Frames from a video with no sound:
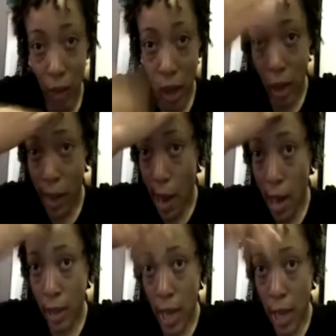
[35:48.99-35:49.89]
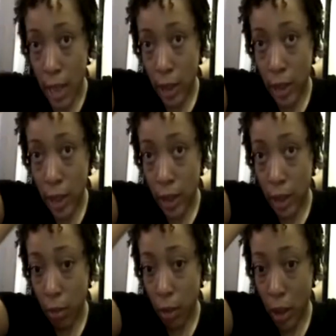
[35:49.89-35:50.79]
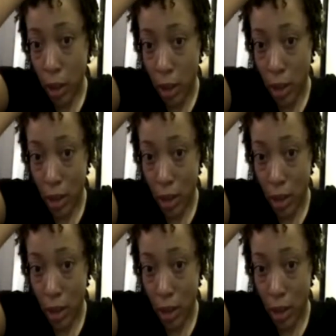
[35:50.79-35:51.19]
right now that I said something.